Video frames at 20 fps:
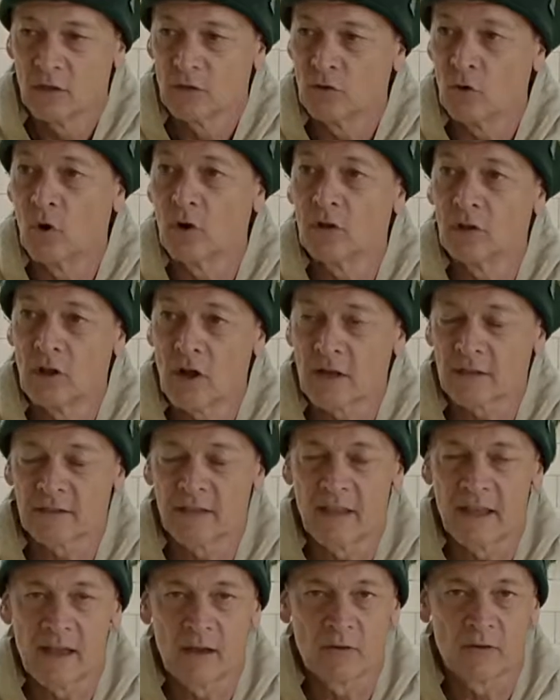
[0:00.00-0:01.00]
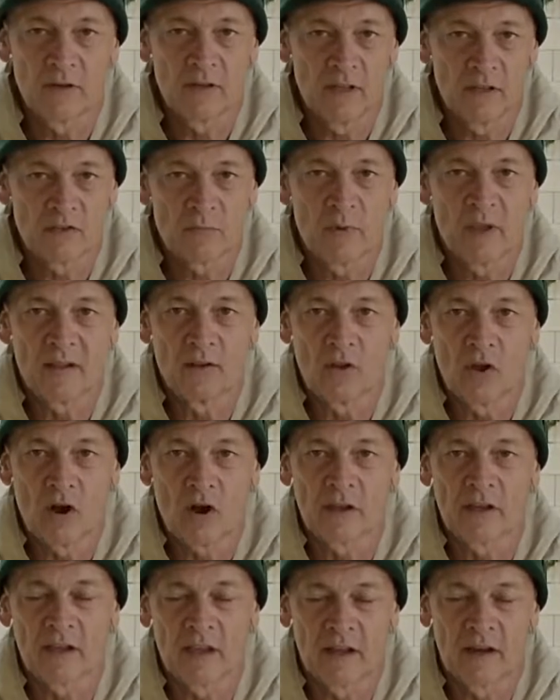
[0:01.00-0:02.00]
During lockdown, it's been
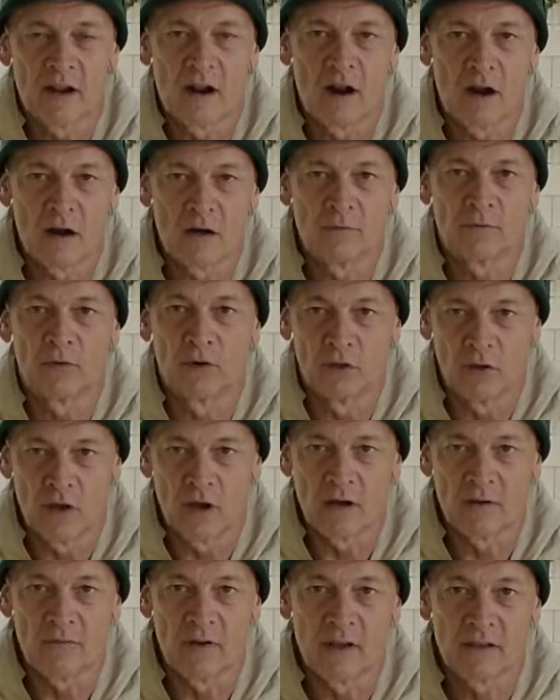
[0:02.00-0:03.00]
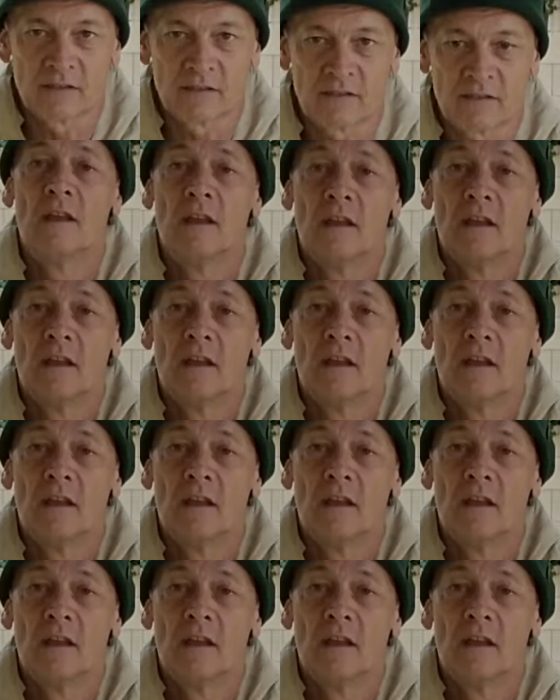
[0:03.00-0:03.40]
long and kind of hard for a lot of us.